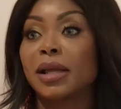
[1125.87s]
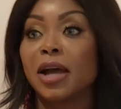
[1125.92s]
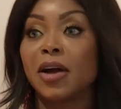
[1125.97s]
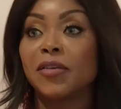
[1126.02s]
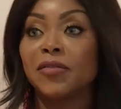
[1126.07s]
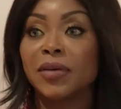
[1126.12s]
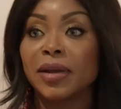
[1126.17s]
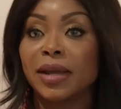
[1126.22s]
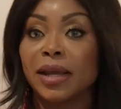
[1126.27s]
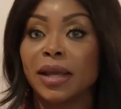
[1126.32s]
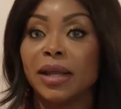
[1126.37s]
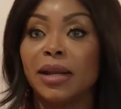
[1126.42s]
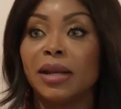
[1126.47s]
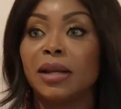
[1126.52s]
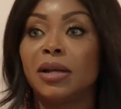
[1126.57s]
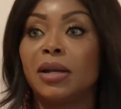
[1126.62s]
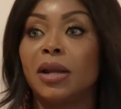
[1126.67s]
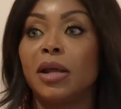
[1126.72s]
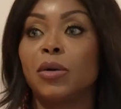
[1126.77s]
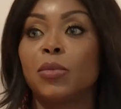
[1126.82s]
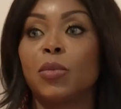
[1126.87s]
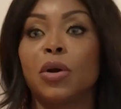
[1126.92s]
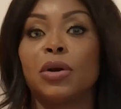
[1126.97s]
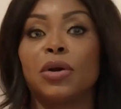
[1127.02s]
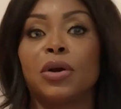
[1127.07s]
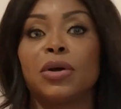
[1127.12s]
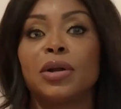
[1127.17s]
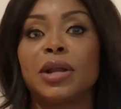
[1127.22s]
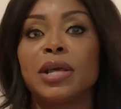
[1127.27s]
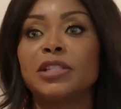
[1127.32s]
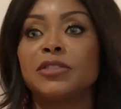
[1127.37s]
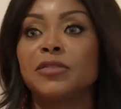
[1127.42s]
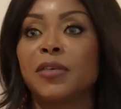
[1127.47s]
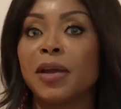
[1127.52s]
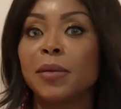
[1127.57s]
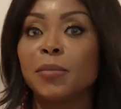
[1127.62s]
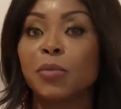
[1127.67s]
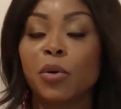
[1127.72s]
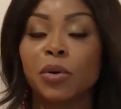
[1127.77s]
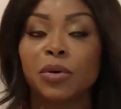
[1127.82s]
and whatnot. It's very
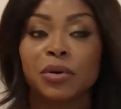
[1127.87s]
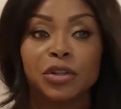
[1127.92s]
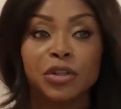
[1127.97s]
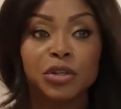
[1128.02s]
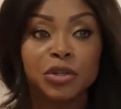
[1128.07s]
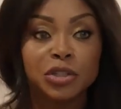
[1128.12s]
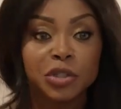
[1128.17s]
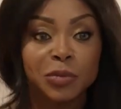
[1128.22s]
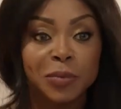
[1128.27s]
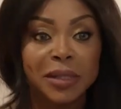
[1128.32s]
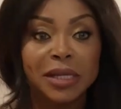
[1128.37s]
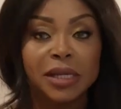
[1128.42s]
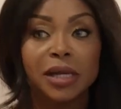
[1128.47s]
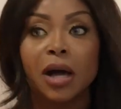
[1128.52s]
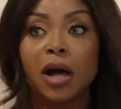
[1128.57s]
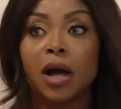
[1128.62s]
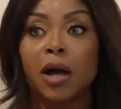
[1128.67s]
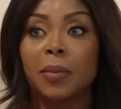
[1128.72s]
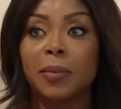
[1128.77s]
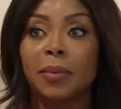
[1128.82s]
important that you speak up.